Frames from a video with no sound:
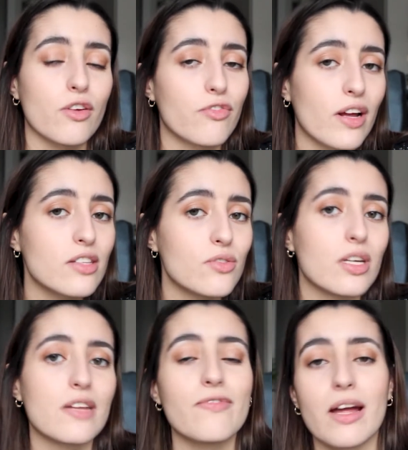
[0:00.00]
your friends, so you
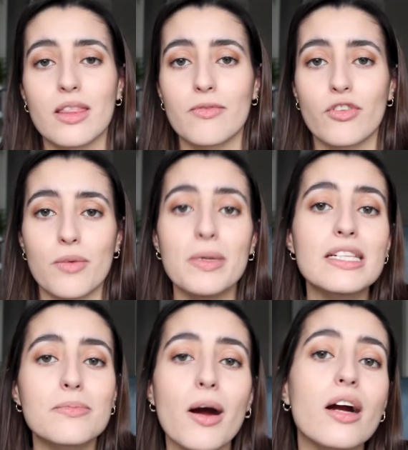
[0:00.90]
can invite them for a
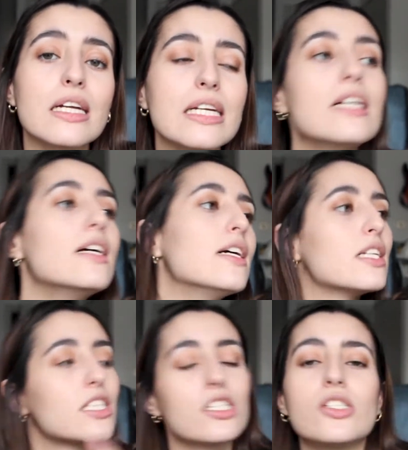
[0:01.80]
pizza party,
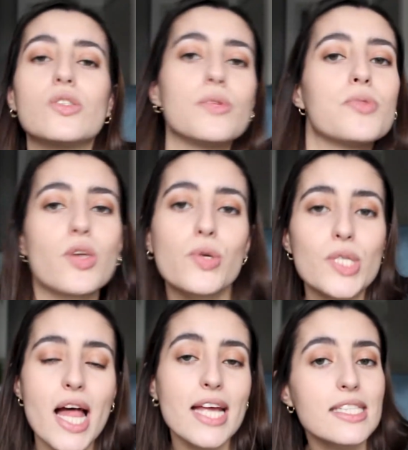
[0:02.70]
just do some
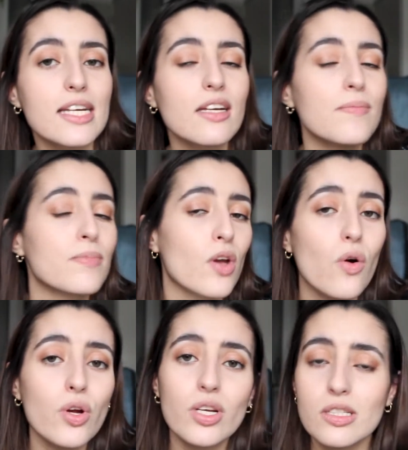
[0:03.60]
socializing,
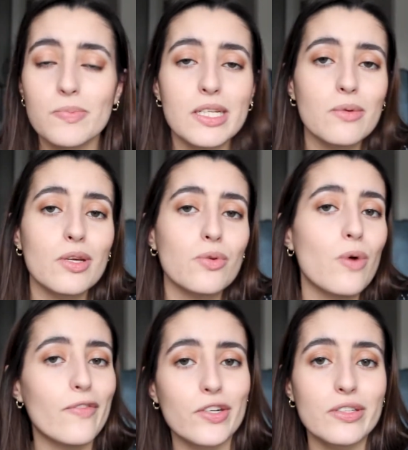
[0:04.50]
or you can split it with
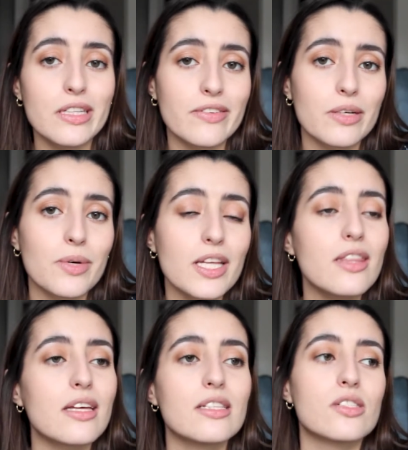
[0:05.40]
whoever you're living with,
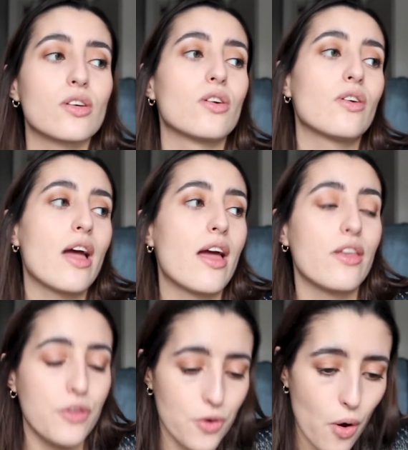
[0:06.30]
and so
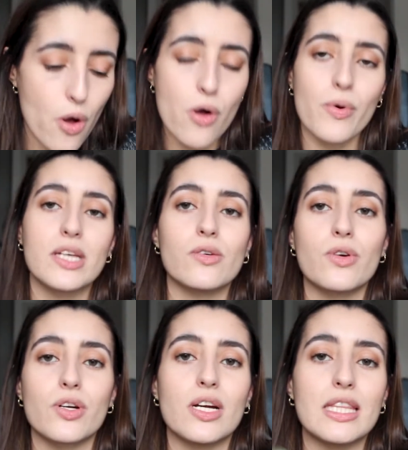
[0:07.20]
you always
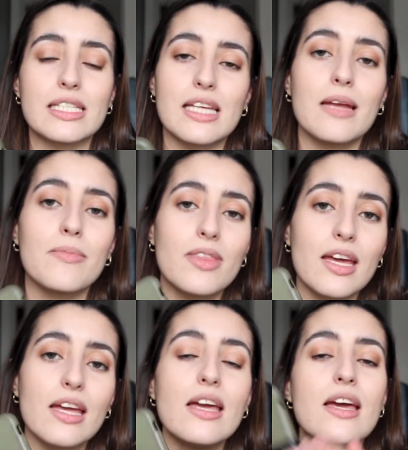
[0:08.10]
order in the same
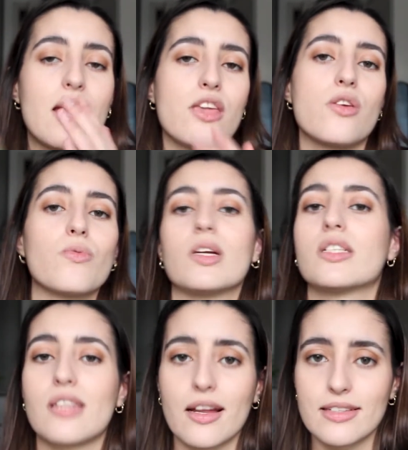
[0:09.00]
thing and you
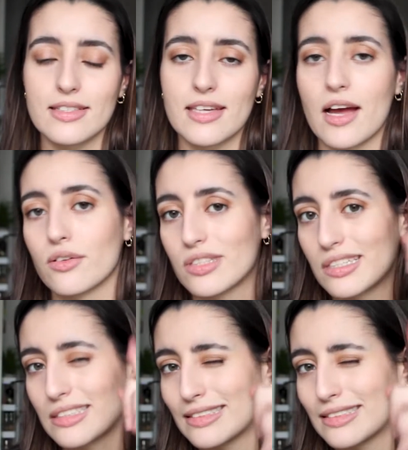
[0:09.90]
reach that discount.